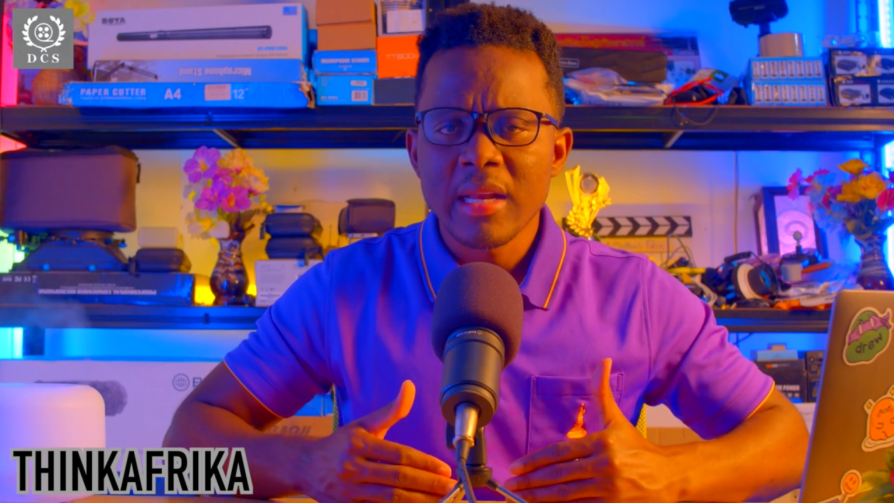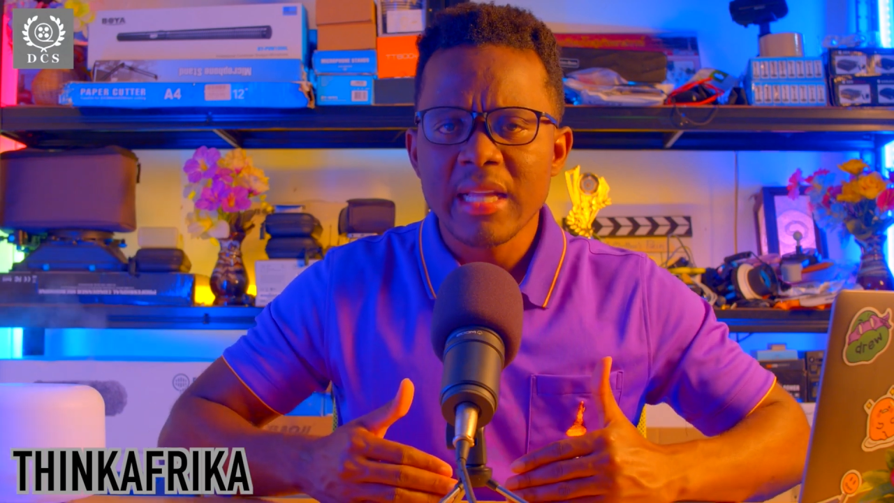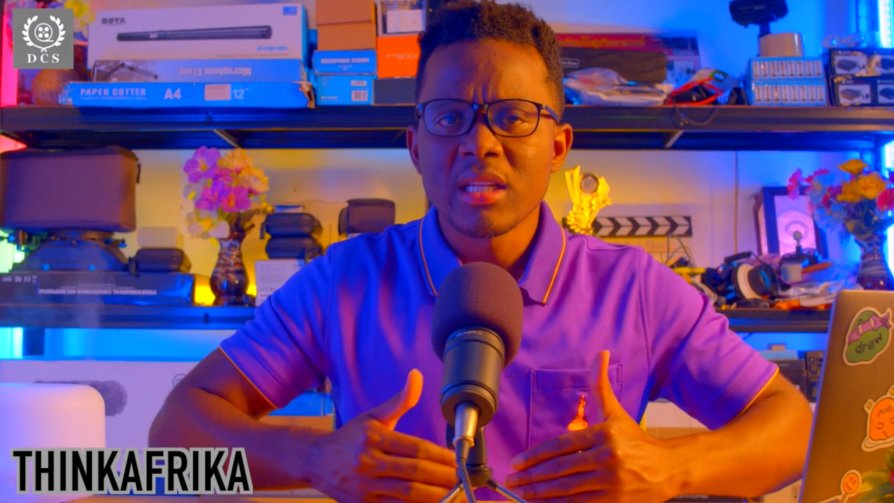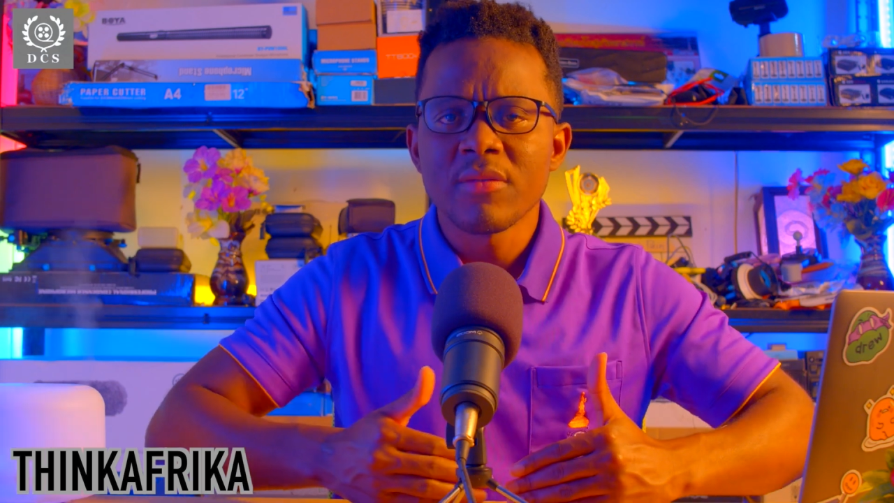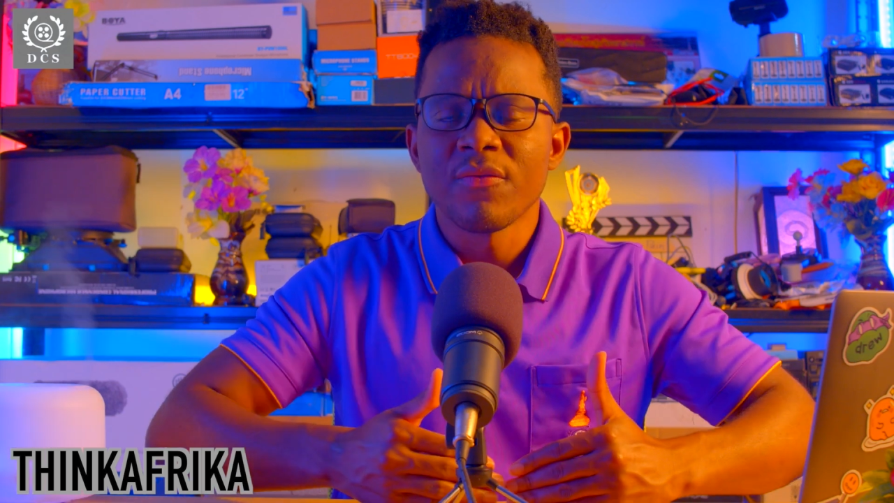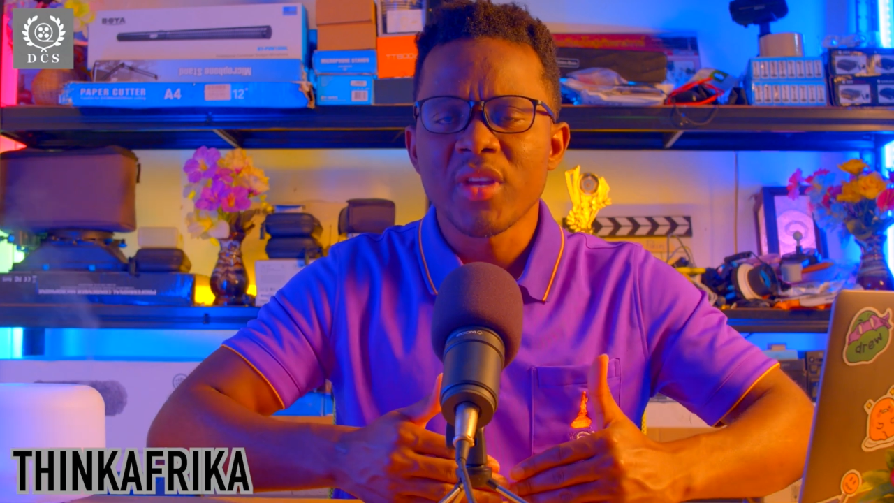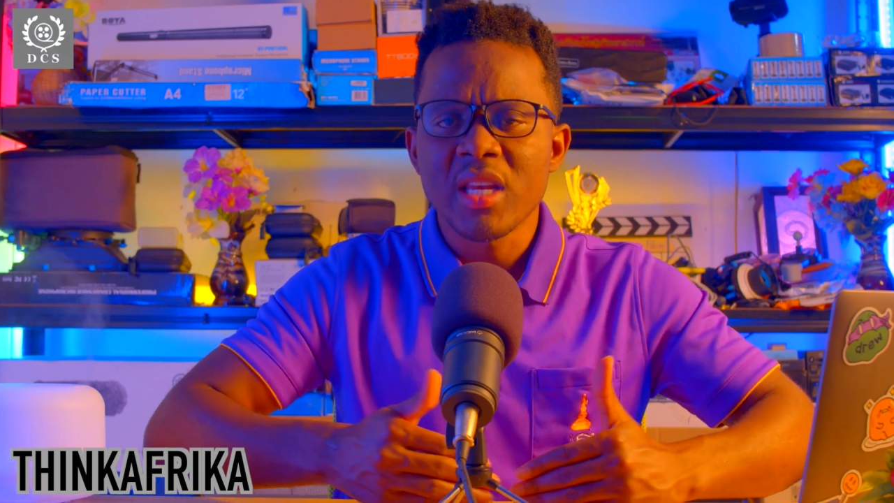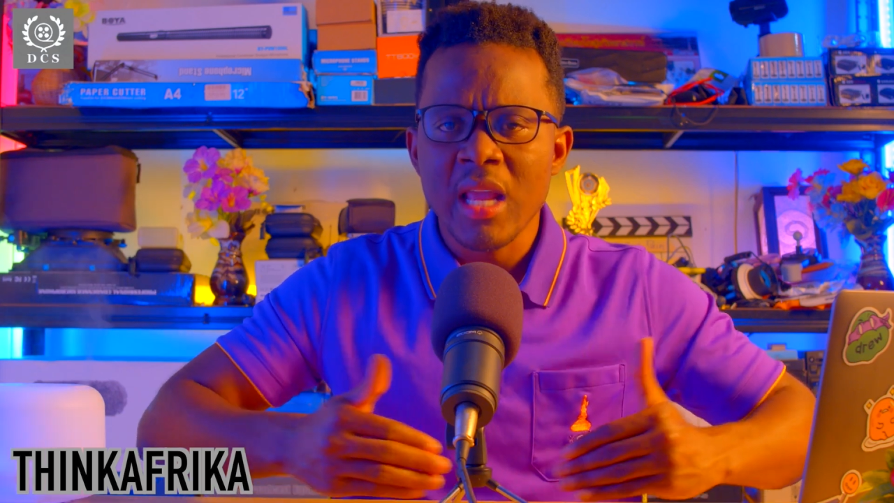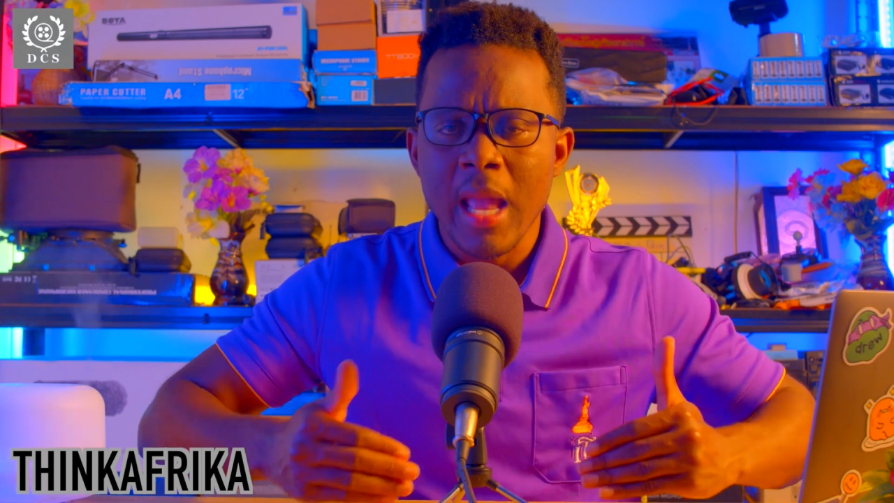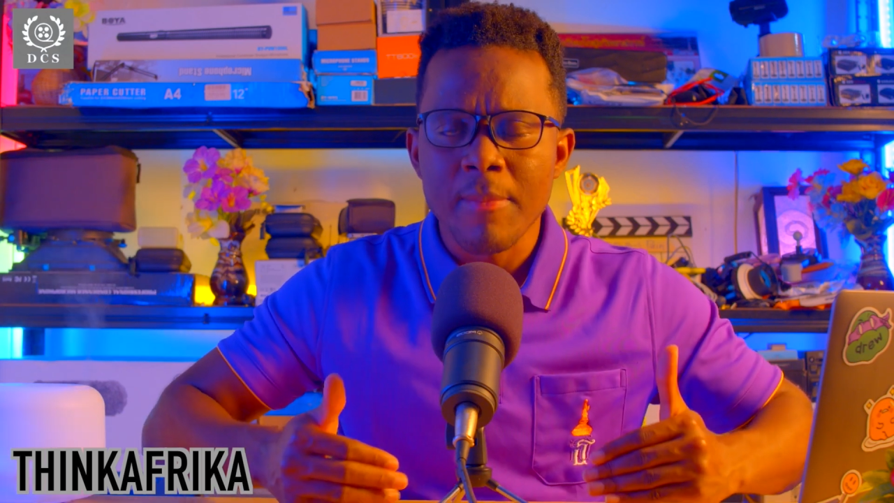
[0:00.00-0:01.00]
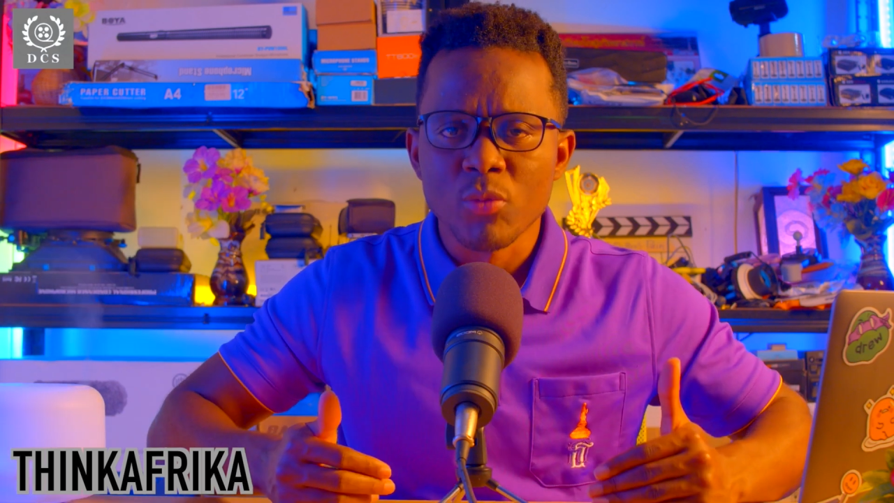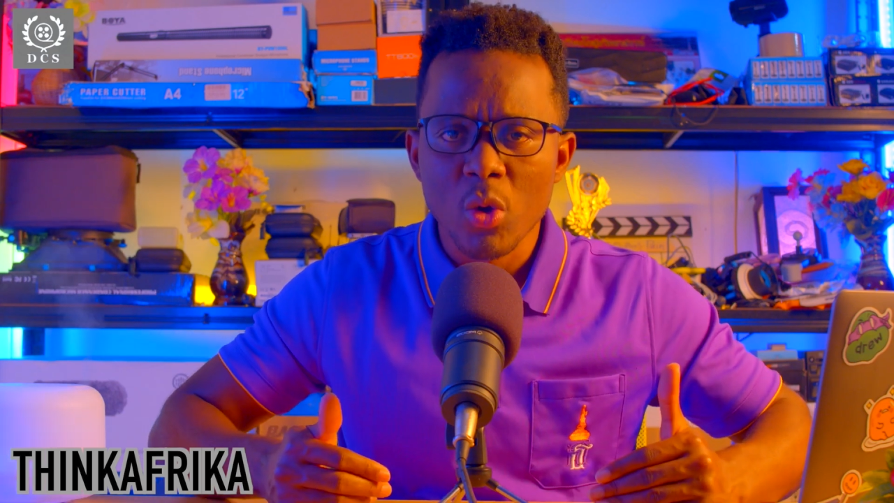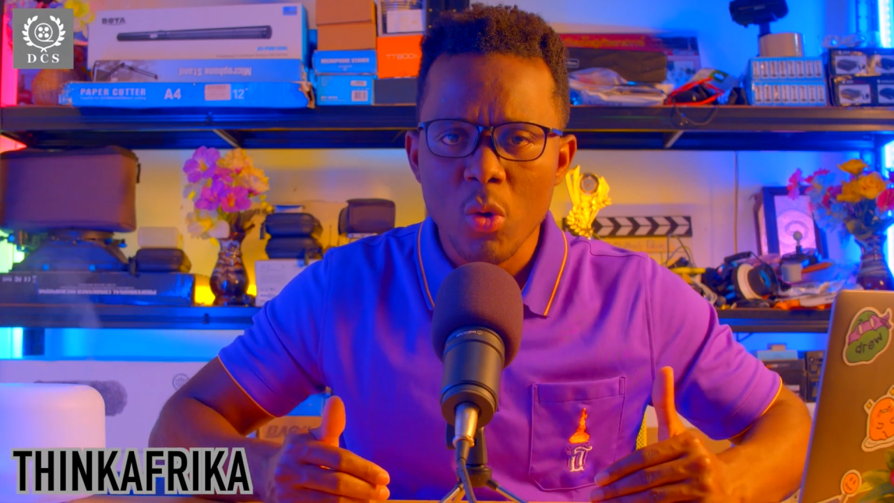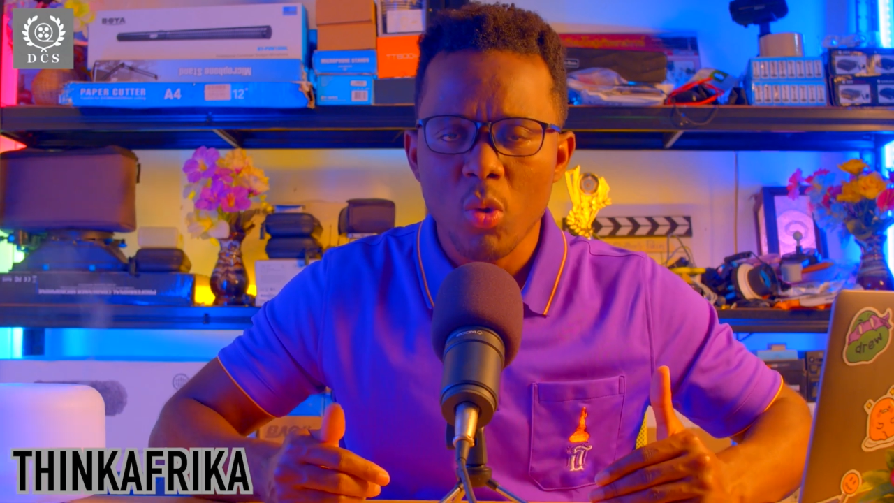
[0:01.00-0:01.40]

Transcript: letting VDM know